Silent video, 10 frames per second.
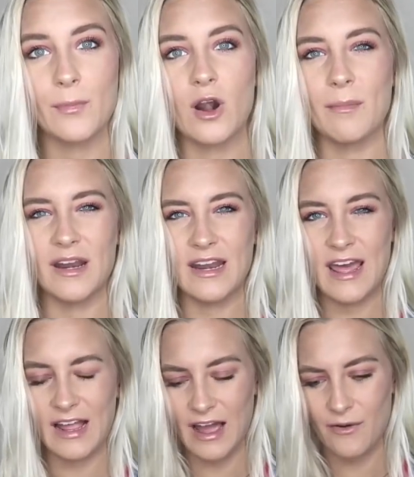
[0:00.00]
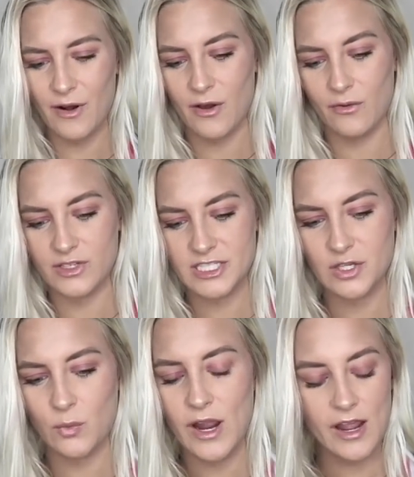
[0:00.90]
up around my neck. I don't know,
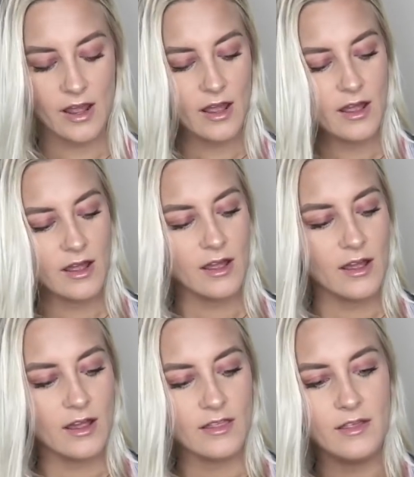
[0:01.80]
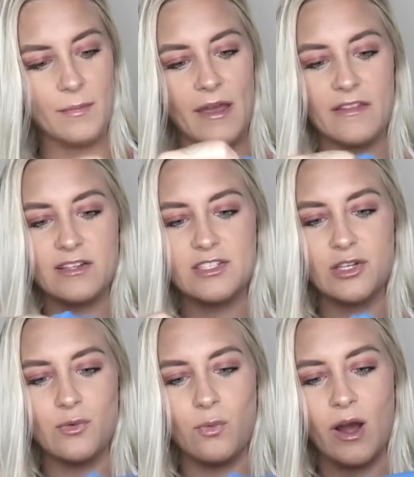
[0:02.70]
just the way the bathing
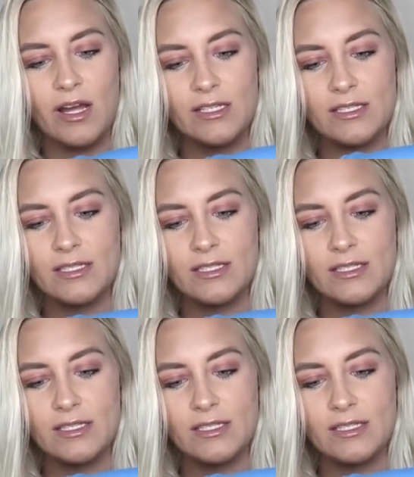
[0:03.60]
suit was.